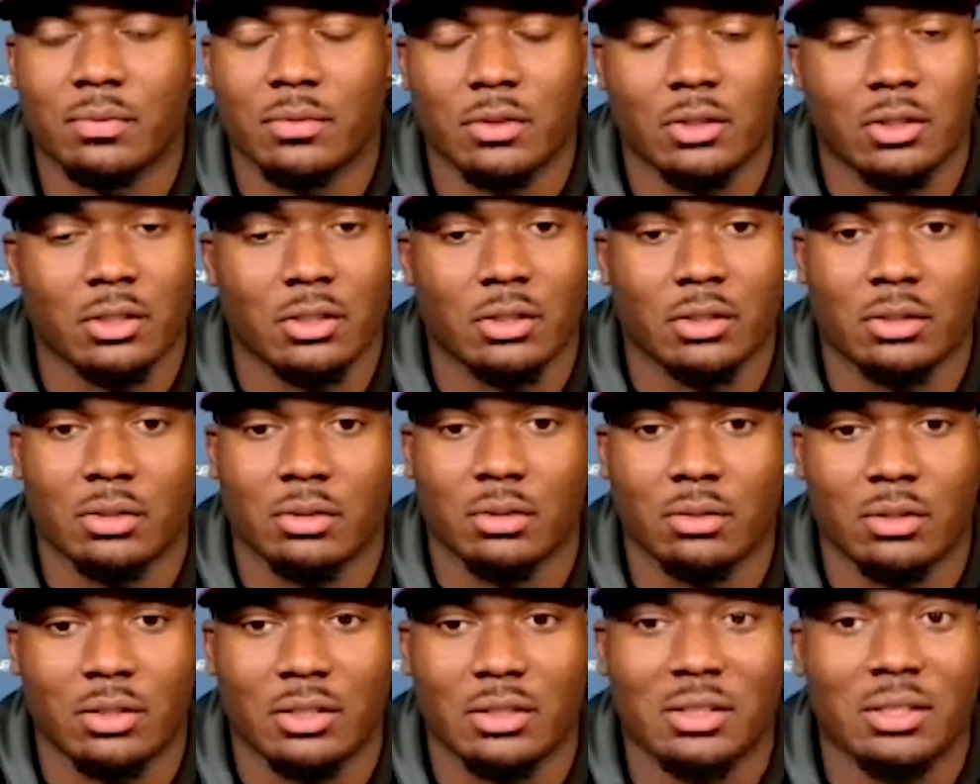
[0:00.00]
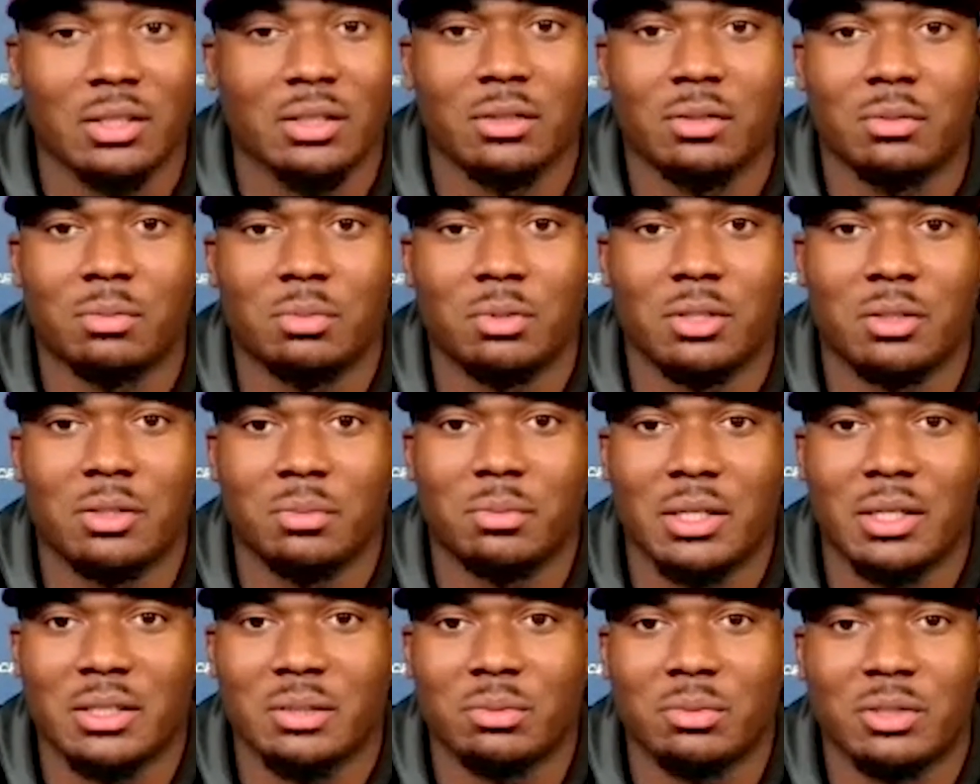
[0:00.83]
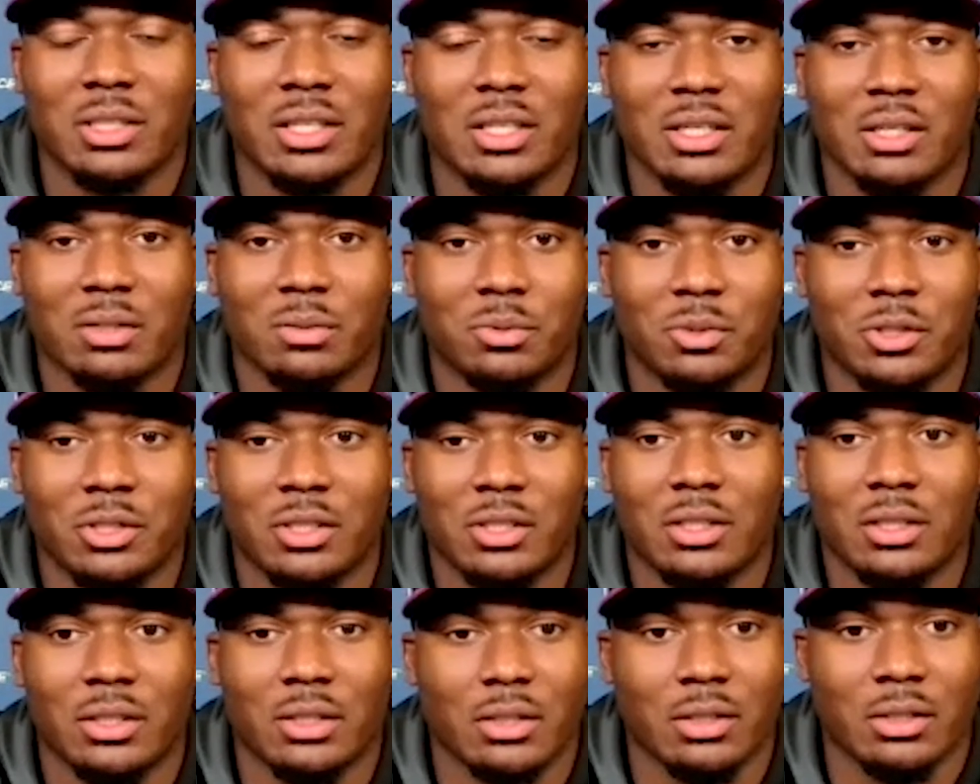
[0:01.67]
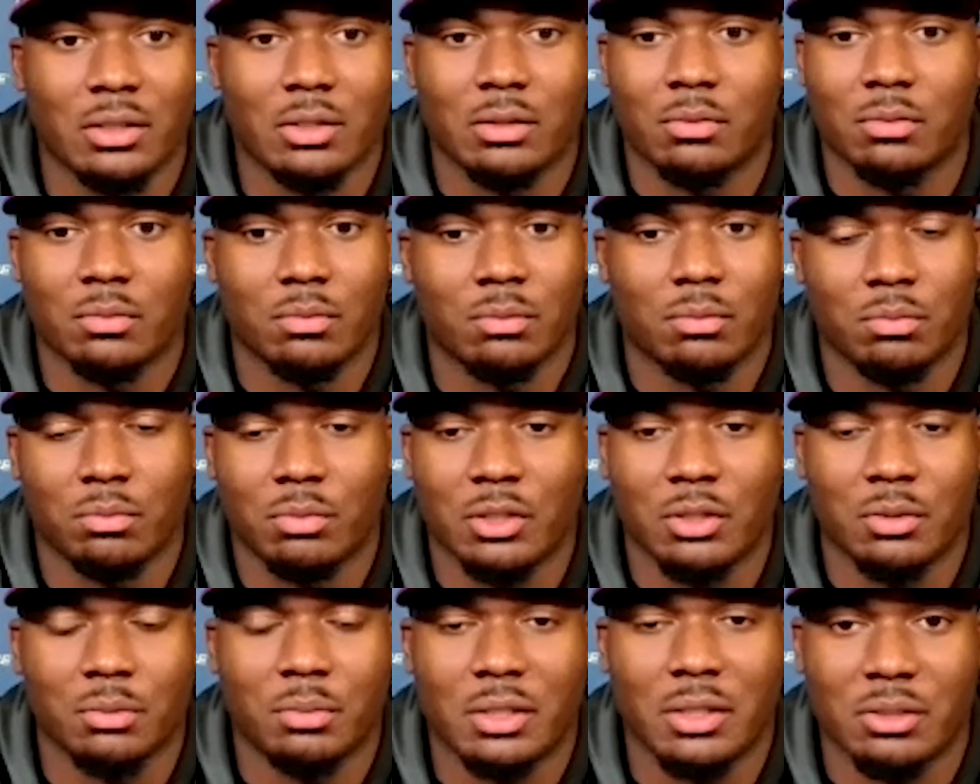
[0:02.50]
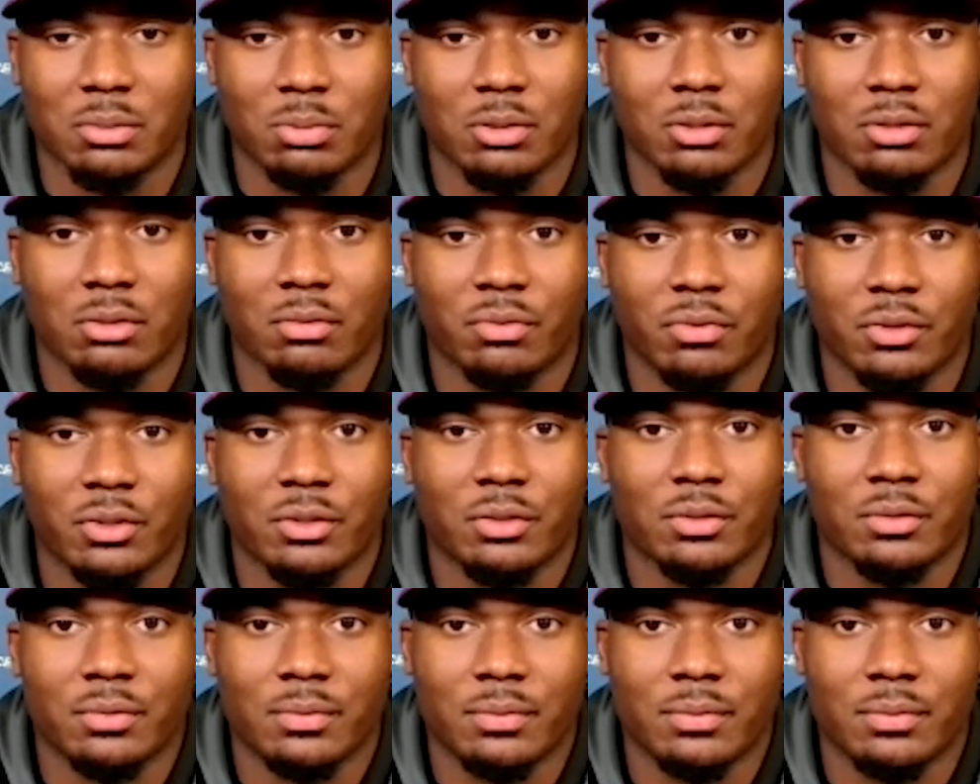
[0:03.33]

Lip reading: just continue to be the best me I could be and be the best player on the field.